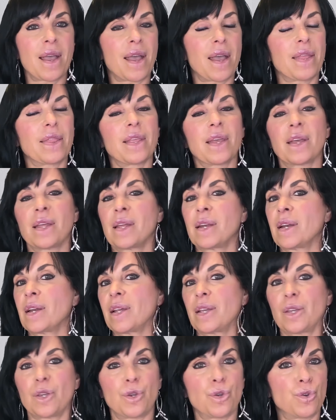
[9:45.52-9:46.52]
and
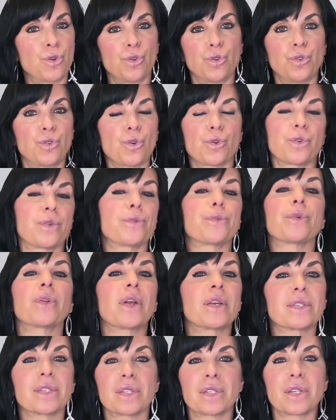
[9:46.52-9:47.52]
then you don't even
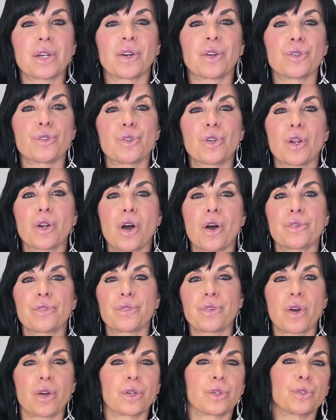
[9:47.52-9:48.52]
realize it's there because you get
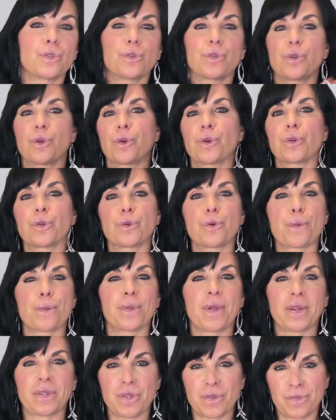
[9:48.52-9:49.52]
off on doing your
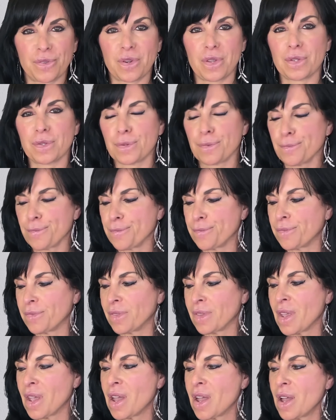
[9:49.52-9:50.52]
normal activities.
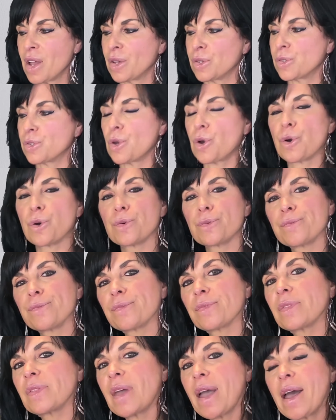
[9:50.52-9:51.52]
So
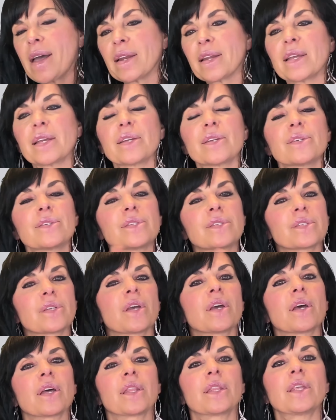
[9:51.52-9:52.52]
that is
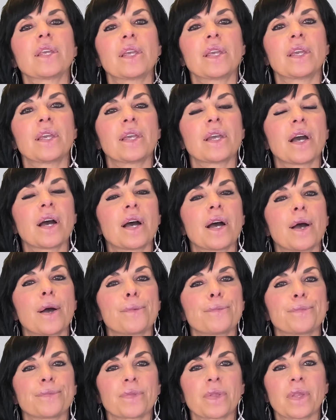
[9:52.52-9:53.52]
the
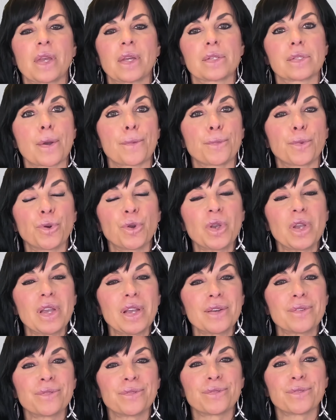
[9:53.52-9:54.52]

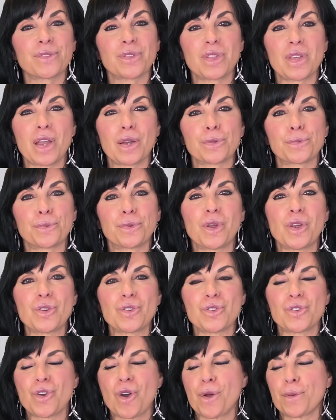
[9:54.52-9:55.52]
summary, the
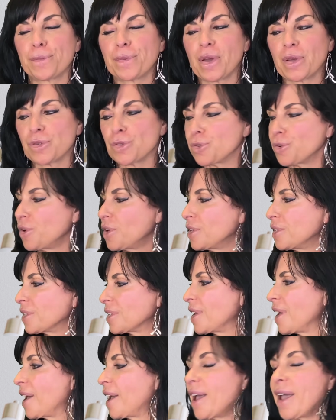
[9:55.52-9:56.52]
explanation on pessaries.
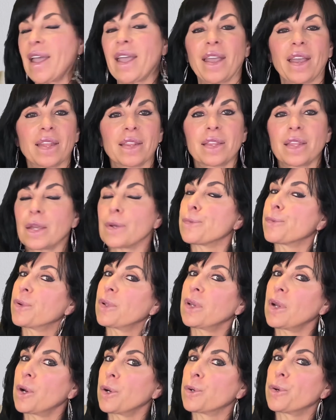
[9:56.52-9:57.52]
and they
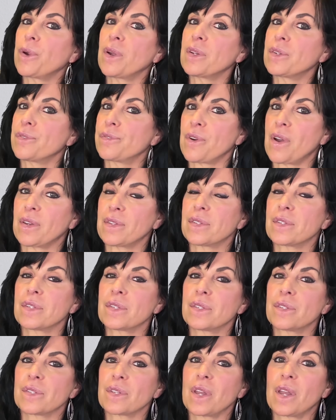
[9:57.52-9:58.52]
really are great
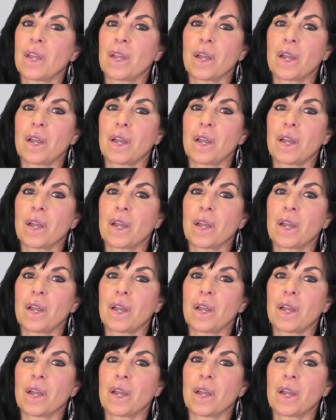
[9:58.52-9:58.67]
devices